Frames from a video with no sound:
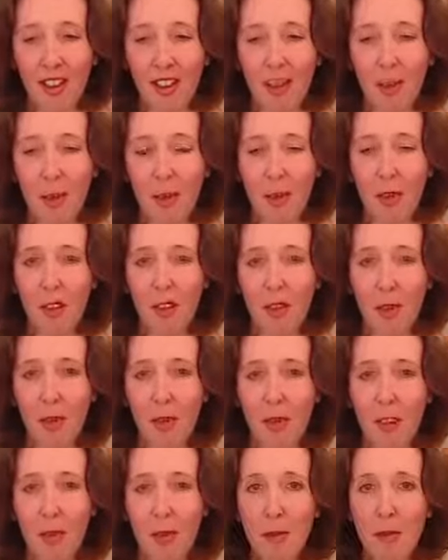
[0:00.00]
But
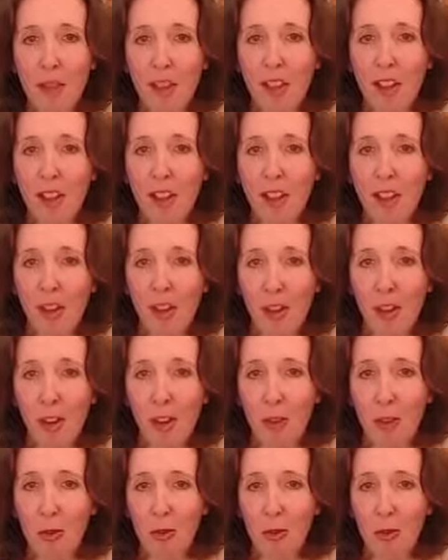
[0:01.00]
sometimes in that
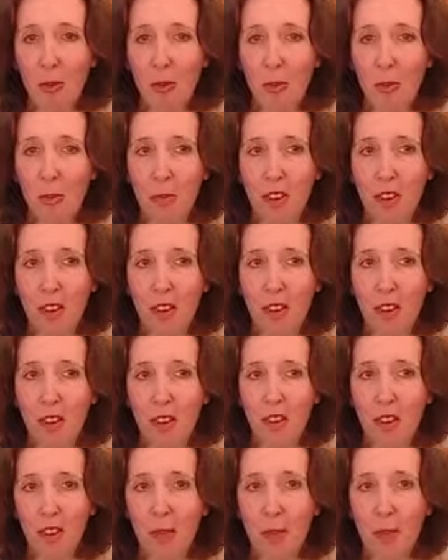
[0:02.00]
darkened room is
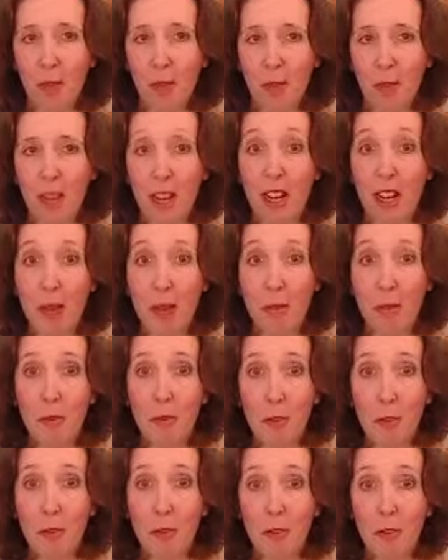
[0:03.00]
something really
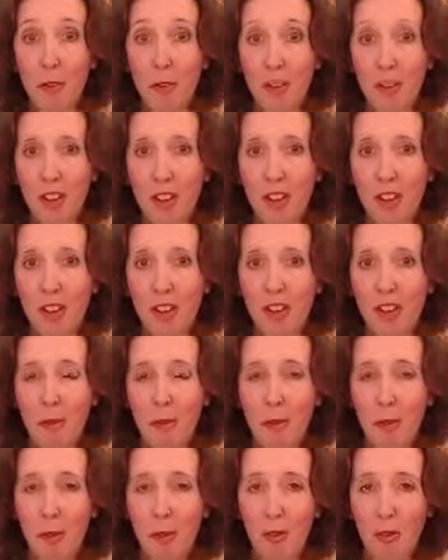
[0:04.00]
beautiful and
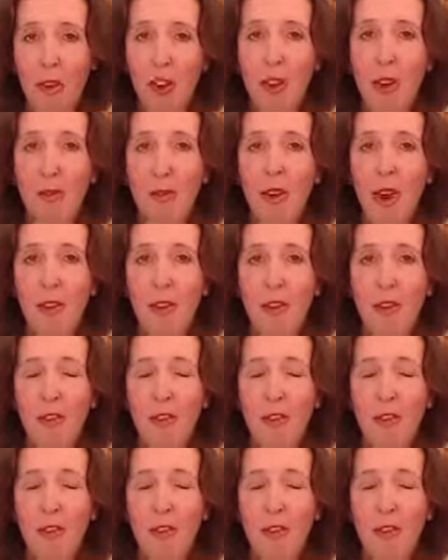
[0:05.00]
something really powerful.